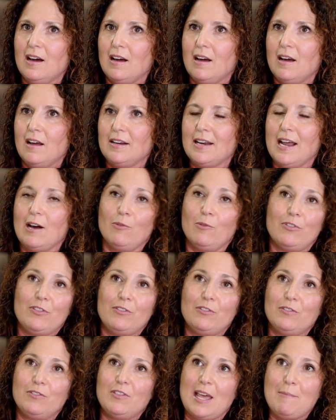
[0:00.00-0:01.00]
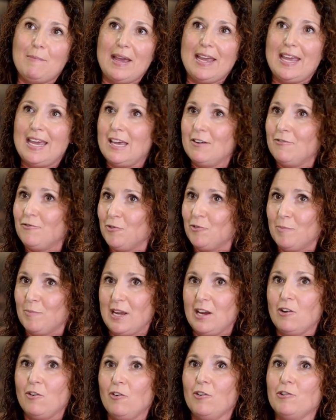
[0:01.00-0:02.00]
Now, they may hear from
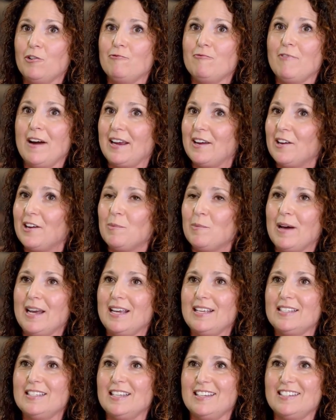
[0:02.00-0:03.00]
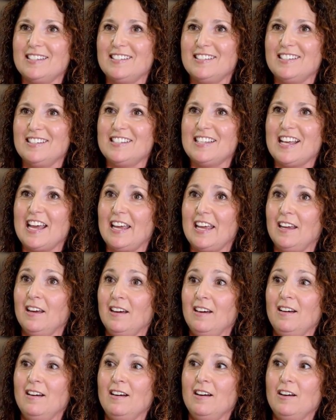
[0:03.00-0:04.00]
me on a regular basis to say,
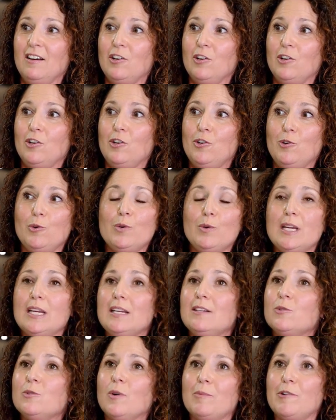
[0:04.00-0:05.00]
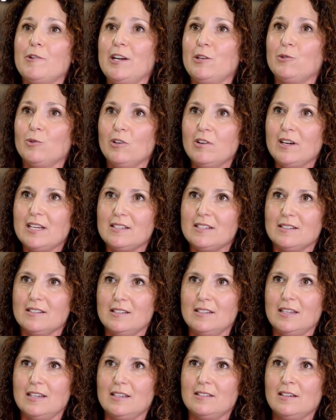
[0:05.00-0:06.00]
you need to upgrade your
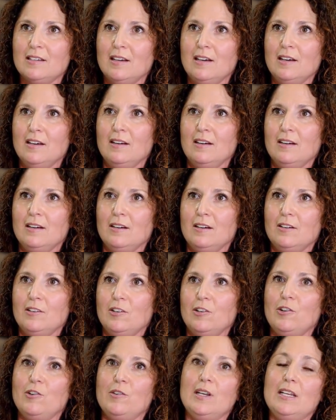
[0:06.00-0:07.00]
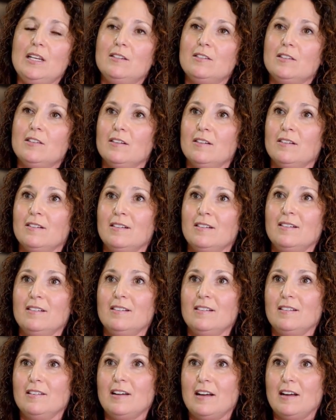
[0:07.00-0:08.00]
licenses. You need to
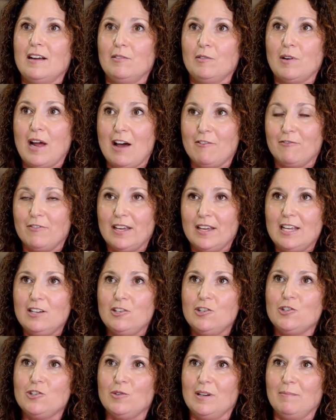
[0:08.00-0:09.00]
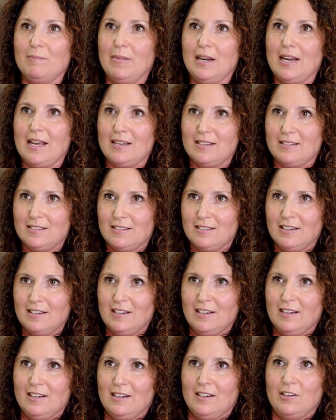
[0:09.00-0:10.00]
have Intune in place.
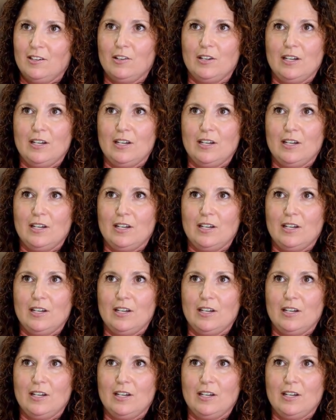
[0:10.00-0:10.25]
You